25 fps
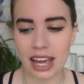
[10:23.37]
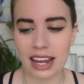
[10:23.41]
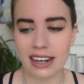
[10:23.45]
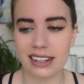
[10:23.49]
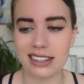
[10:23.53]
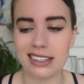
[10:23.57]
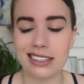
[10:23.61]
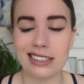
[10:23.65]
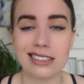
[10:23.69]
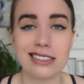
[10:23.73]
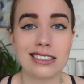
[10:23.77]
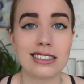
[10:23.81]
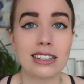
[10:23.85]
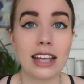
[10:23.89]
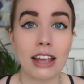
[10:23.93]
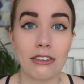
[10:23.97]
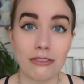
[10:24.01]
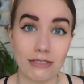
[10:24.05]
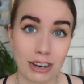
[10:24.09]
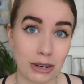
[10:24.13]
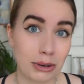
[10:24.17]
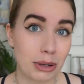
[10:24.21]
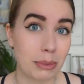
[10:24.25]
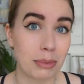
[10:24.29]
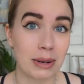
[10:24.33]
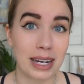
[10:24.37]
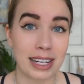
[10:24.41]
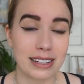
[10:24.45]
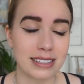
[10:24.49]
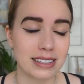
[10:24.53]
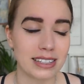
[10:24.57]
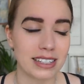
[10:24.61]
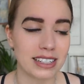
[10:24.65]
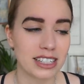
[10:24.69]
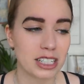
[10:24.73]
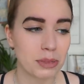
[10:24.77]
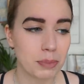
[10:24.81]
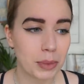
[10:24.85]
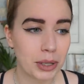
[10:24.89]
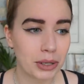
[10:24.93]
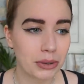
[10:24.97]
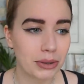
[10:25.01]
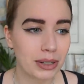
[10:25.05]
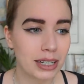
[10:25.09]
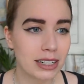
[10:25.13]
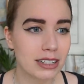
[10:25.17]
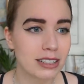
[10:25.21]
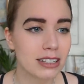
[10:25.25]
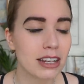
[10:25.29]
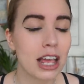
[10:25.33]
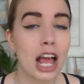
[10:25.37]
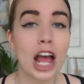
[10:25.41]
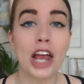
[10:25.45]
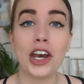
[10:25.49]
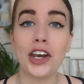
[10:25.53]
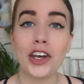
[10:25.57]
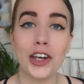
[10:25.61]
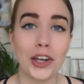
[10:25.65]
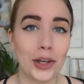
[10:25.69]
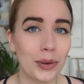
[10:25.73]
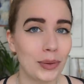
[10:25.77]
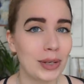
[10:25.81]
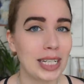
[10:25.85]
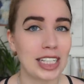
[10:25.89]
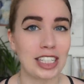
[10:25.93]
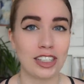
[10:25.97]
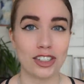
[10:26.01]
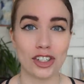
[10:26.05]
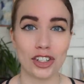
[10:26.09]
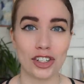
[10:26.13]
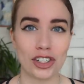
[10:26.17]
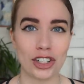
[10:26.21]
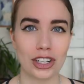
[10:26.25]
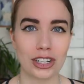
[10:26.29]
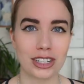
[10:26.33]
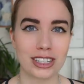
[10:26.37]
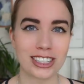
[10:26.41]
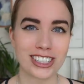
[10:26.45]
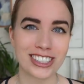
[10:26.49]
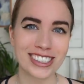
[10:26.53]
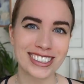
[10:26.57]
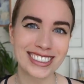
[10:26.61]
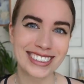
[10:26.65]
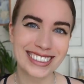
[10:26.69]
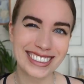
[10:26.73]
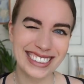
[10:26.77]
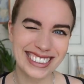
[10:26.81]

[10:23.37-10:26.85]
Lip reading: And it's a very pleasant experience. No need to judge.